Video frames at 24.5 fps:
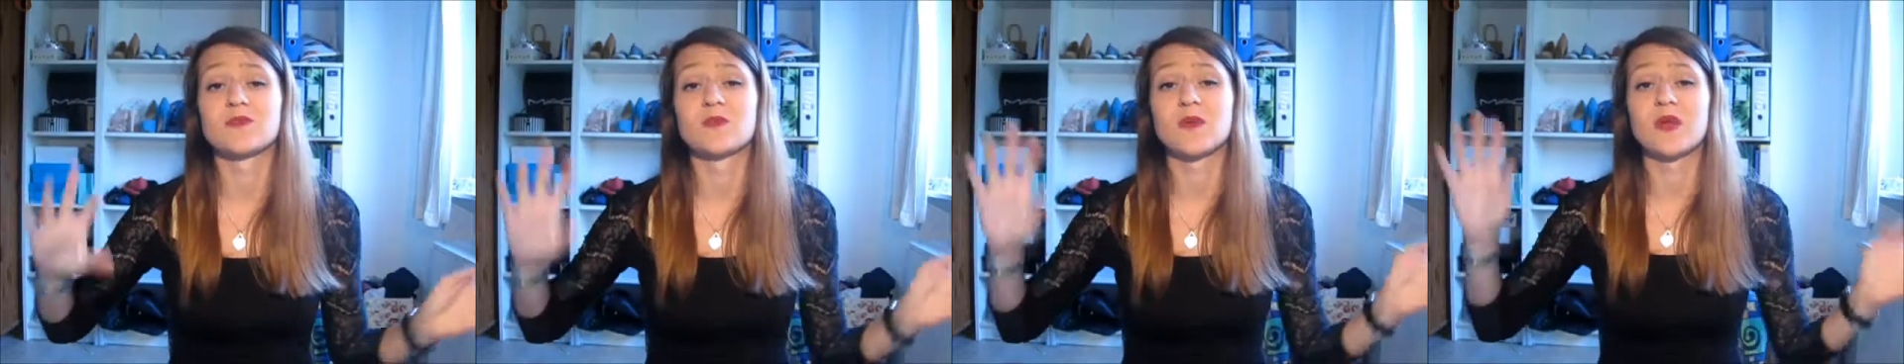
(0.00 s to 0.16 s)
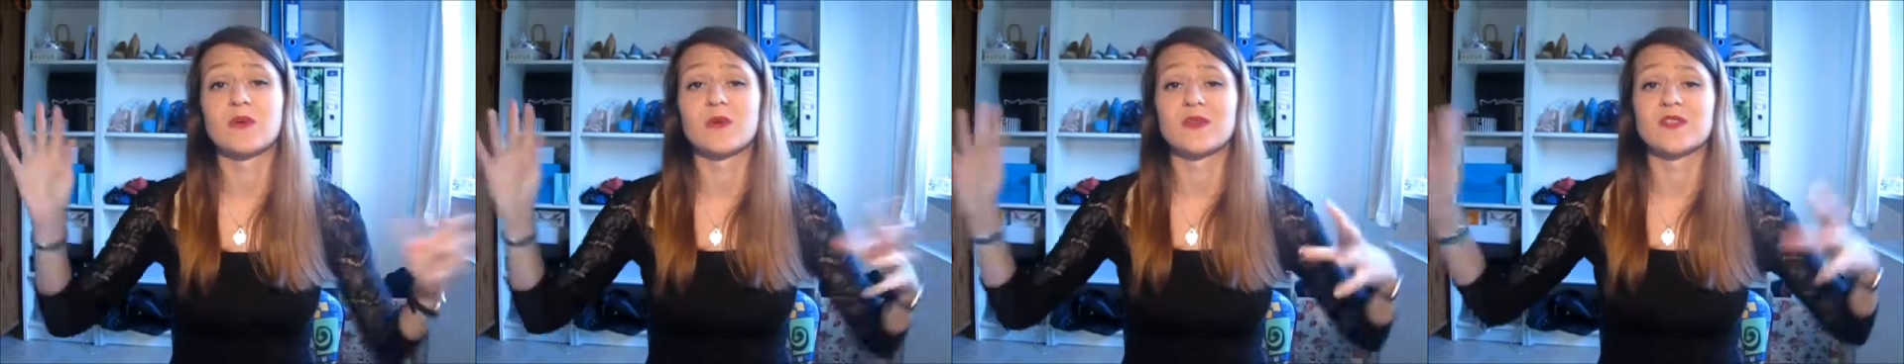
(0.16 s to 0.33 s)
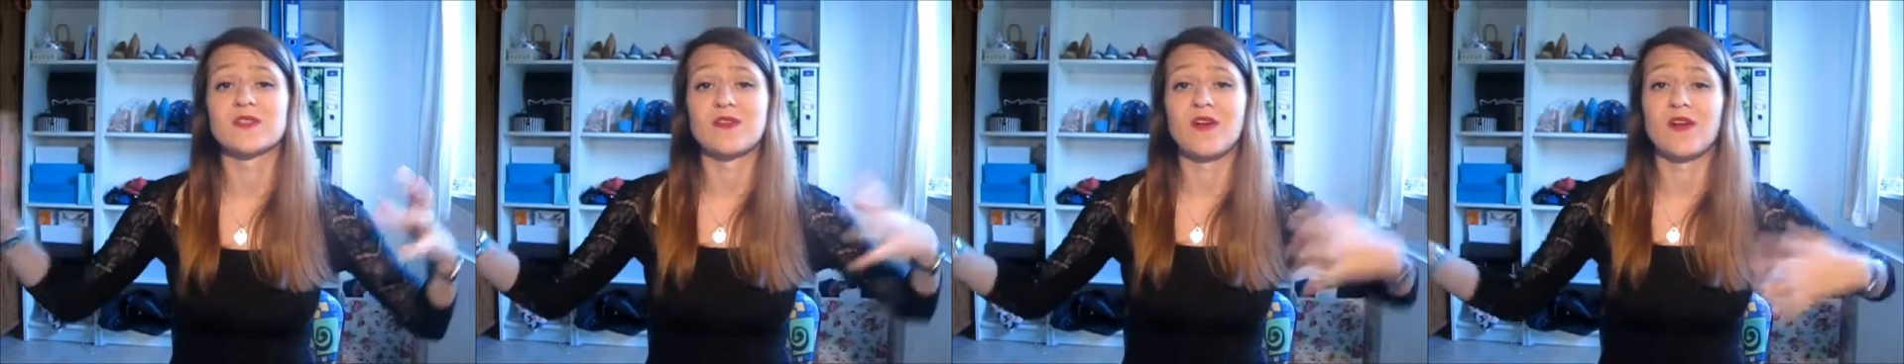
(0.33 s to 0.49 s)
when
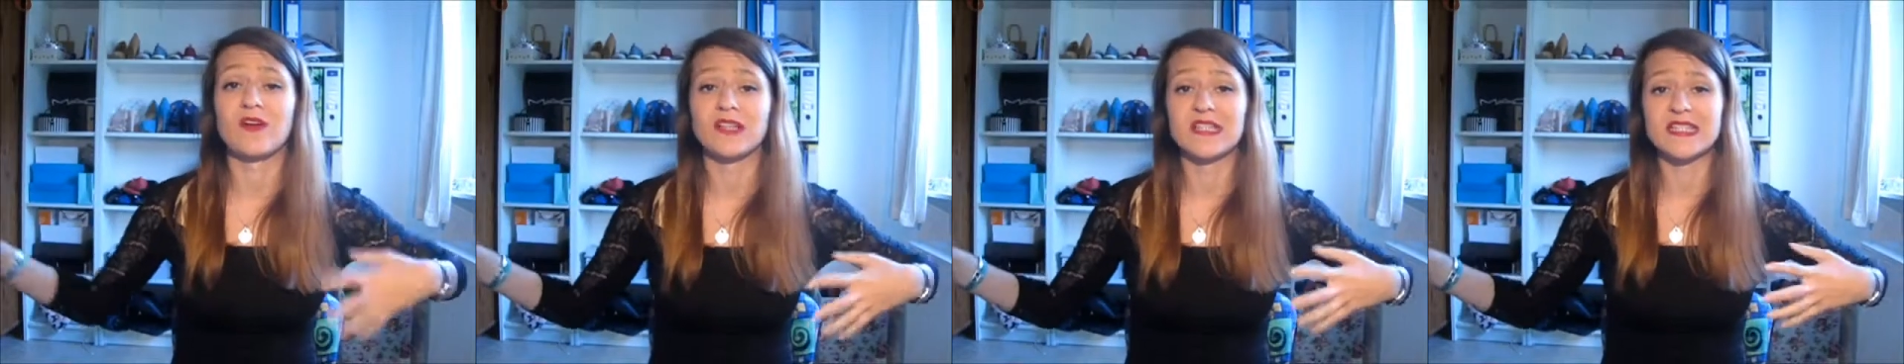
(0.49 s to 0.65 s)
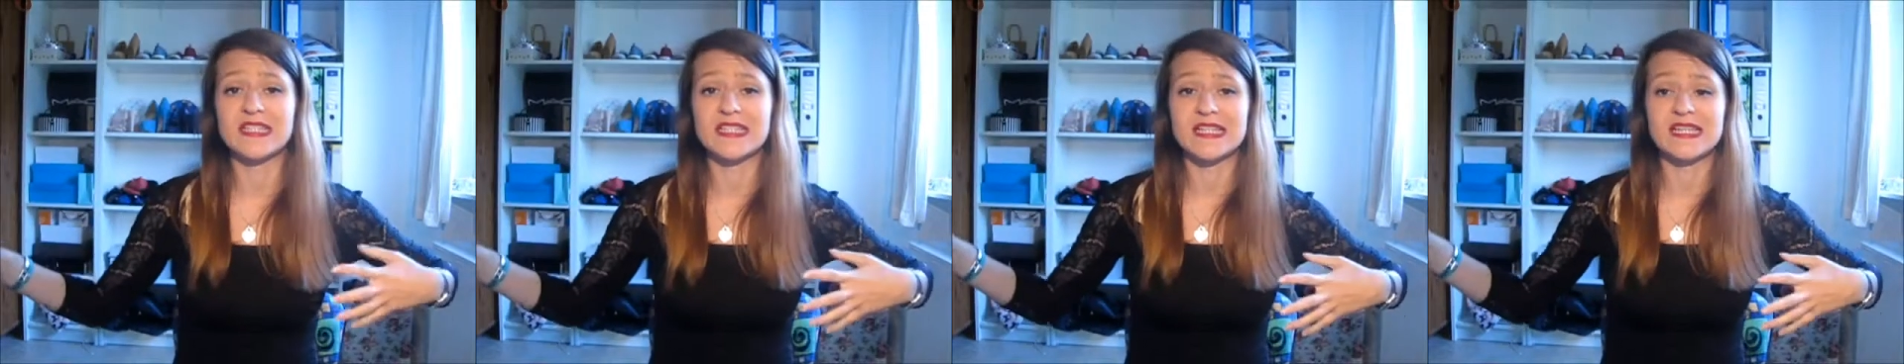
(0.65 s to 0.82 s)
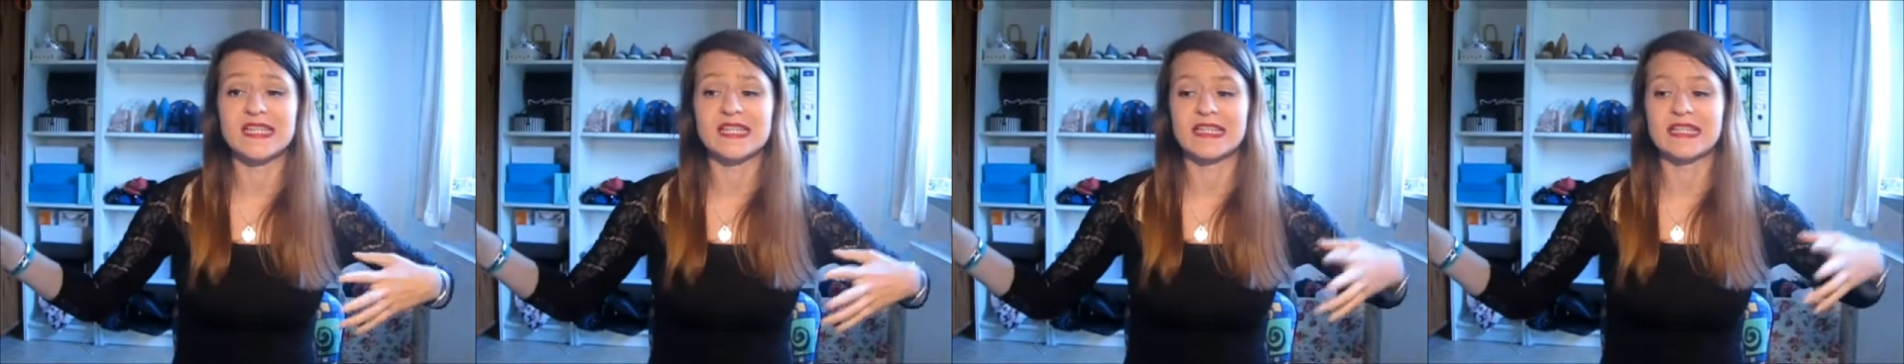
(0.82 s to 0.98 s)
I was on
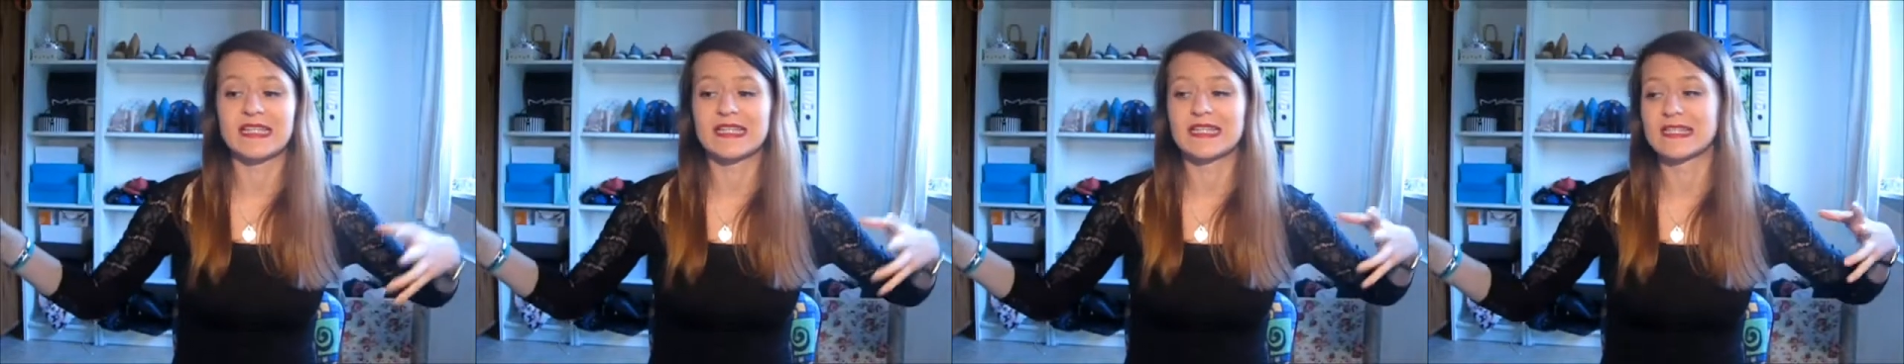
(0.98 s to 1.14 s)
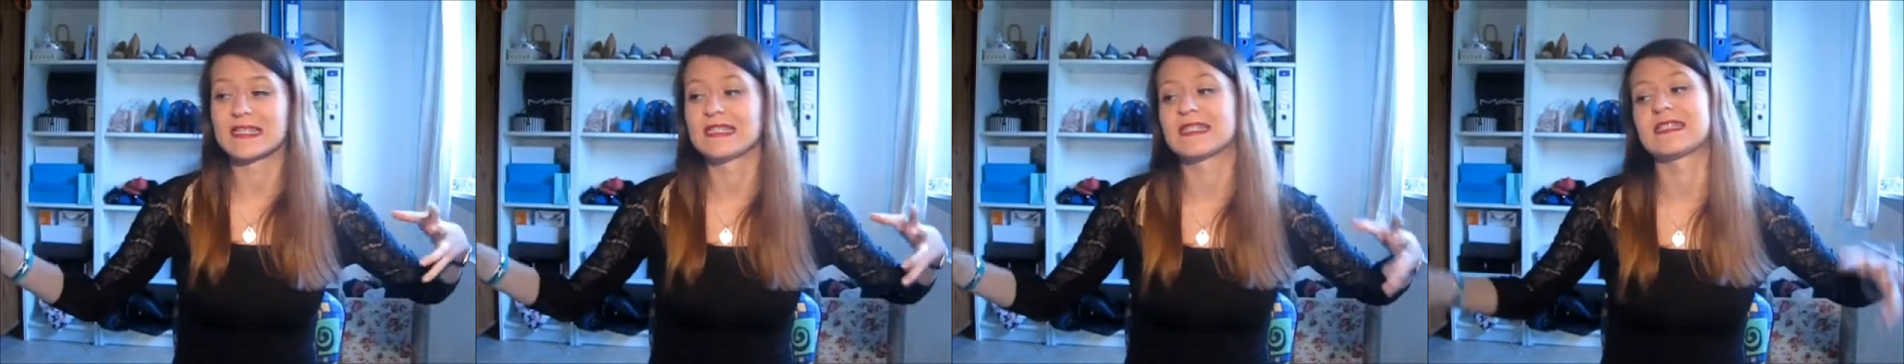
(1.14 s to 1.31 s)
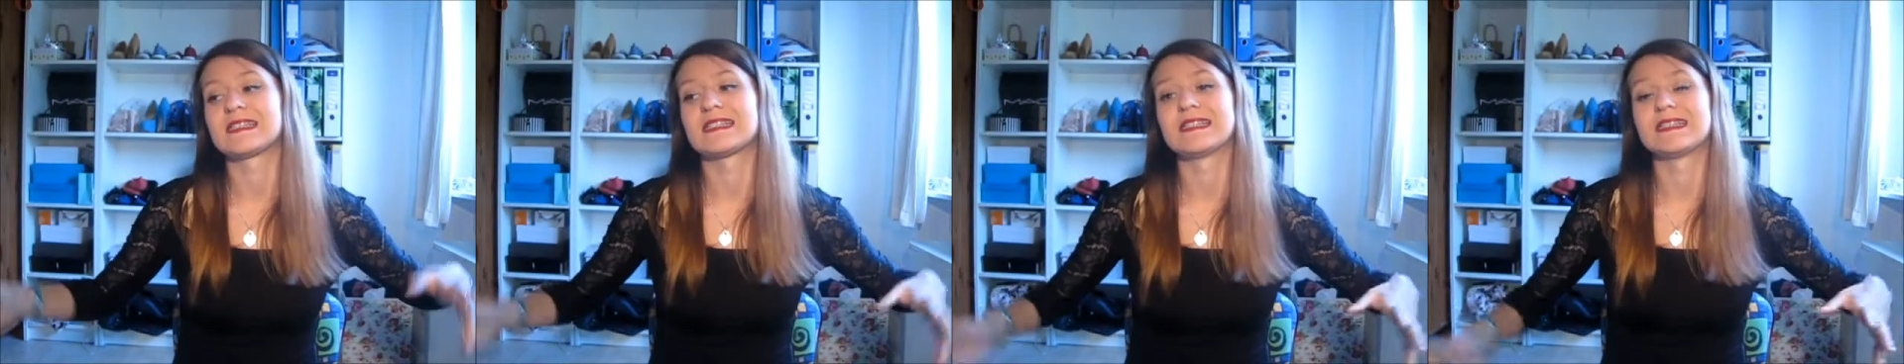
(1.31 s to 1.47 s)
holiday,
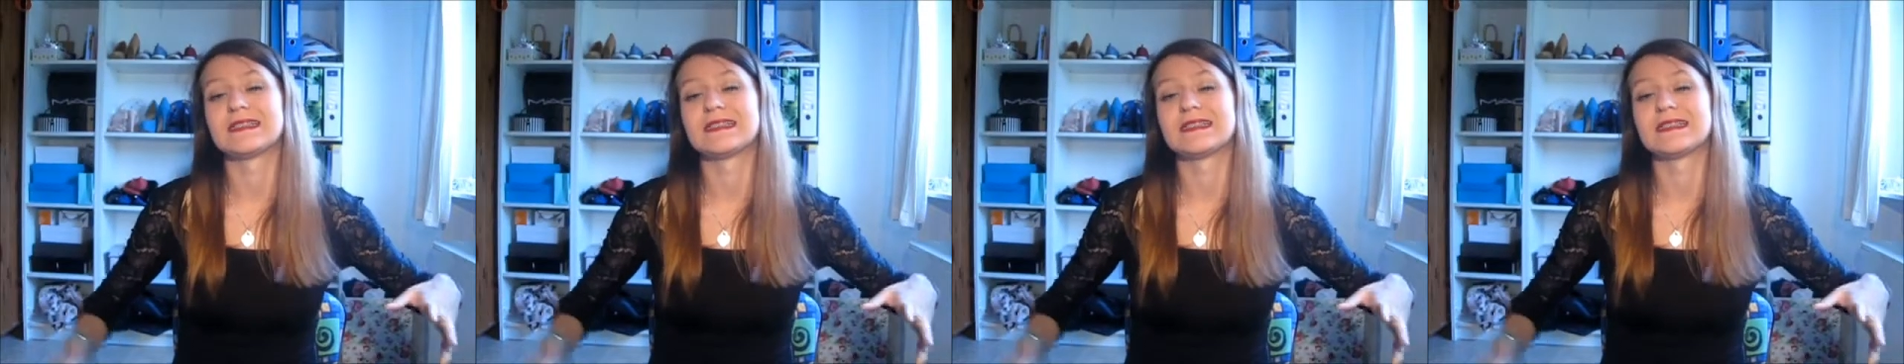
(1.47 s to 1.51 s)
like